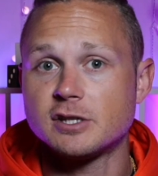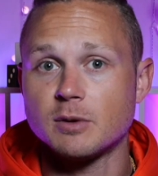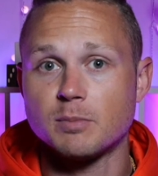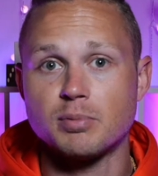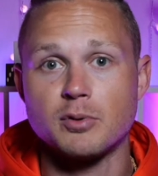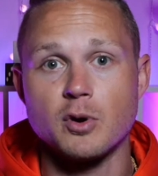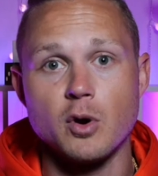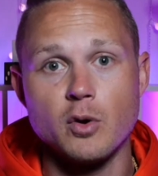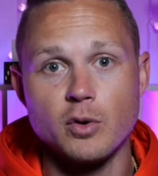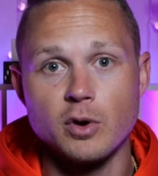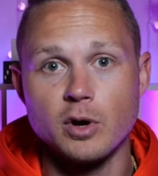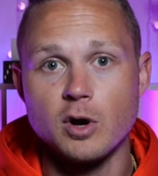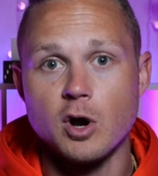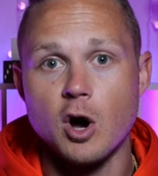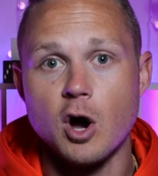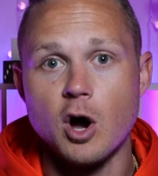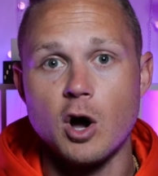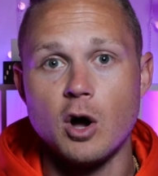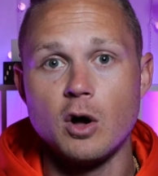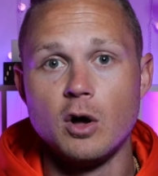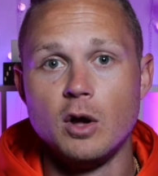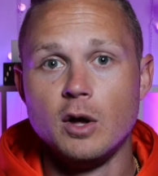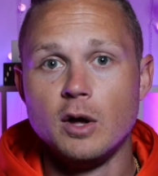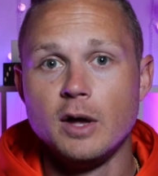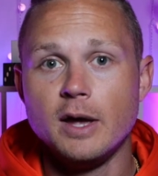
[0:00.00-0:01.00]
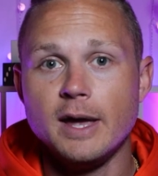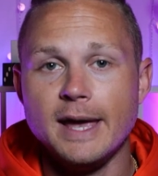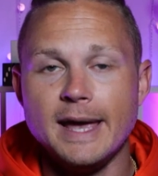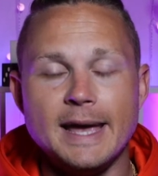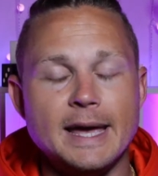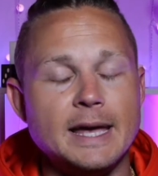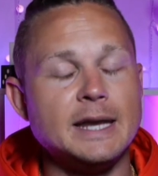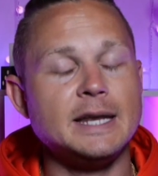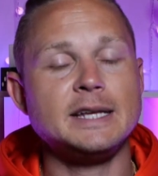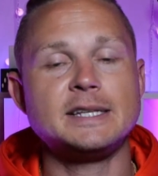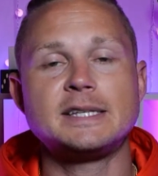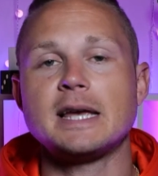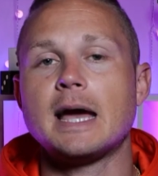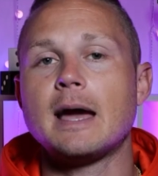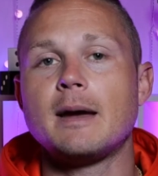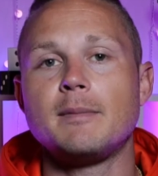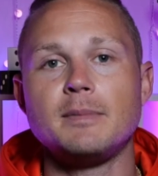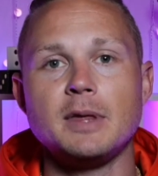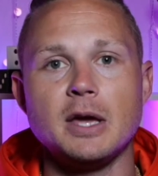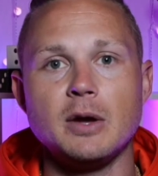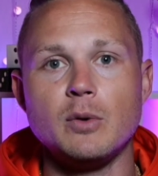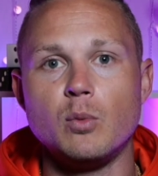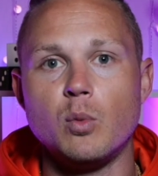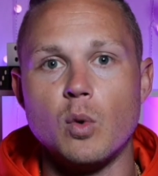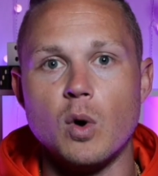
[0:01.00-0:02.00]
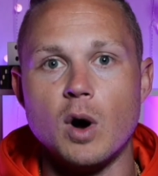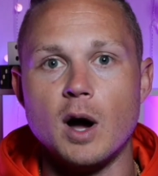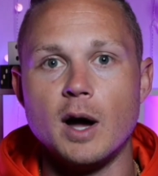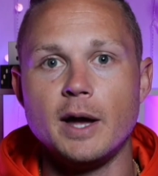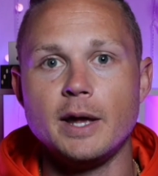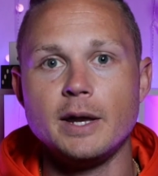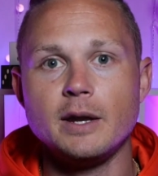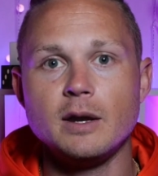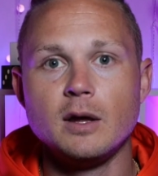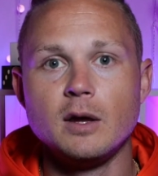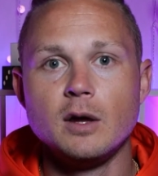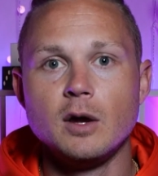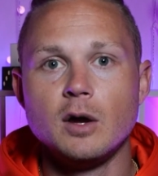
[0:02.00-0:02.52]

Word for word: the protocol anytime they want,